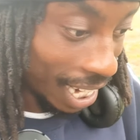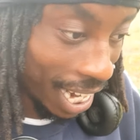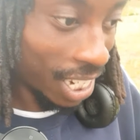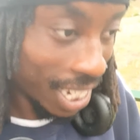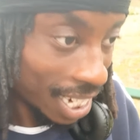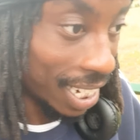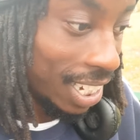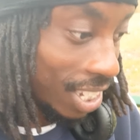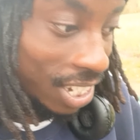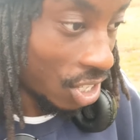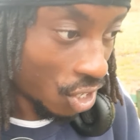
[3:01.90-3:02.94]
Like, yeah,
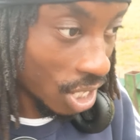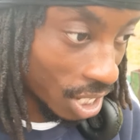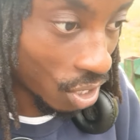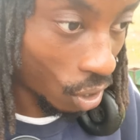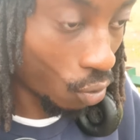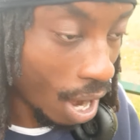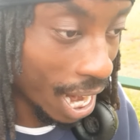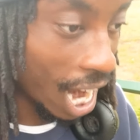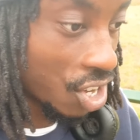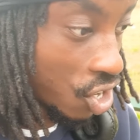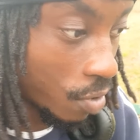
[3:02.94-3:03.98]
this shit is not right.
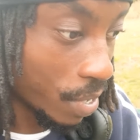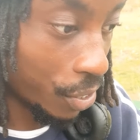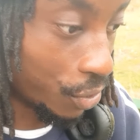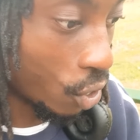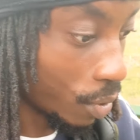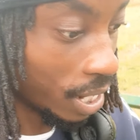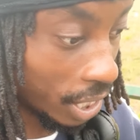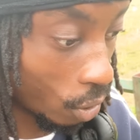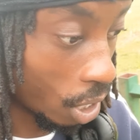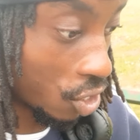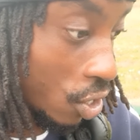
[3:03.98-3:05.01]
I shouldn't be doing this,
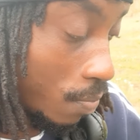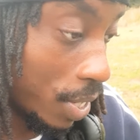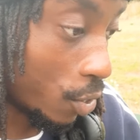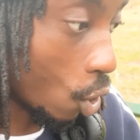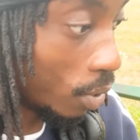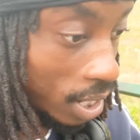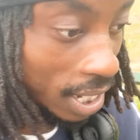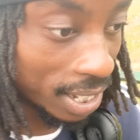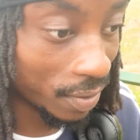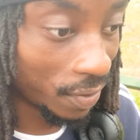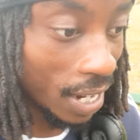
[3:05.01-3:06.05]
or I shouldn't be going to
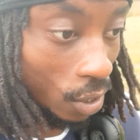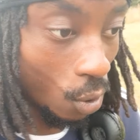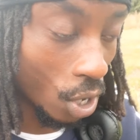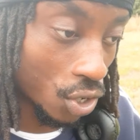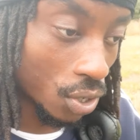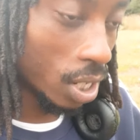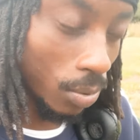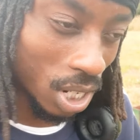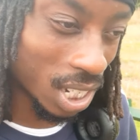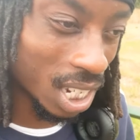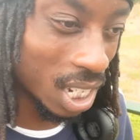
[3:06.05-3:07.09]
this event, or you know what I'm
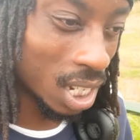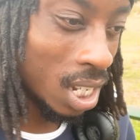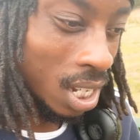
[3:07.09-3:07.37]
trying to say?